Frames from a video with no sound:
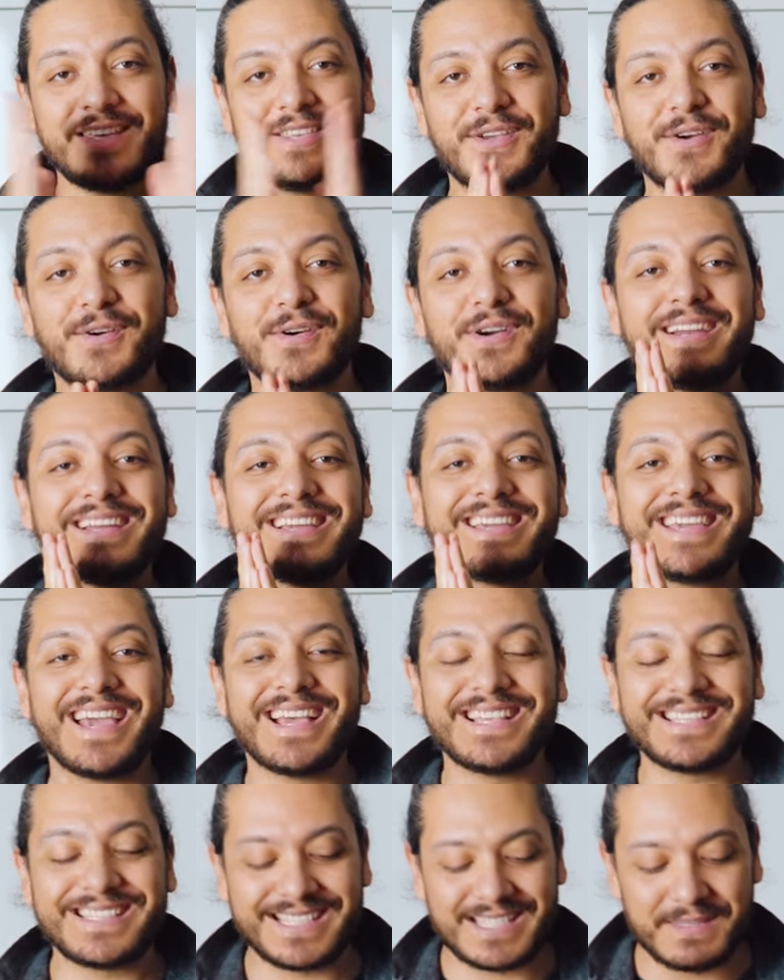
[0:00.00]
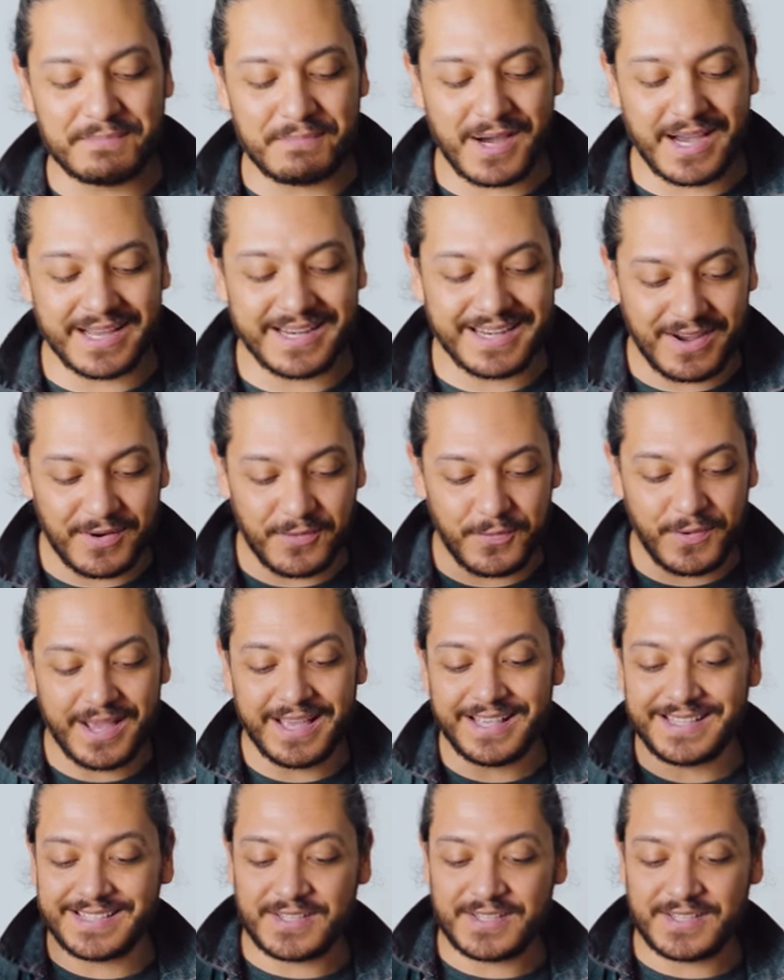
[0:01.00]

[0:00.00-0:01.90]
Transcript: your guest's mind away.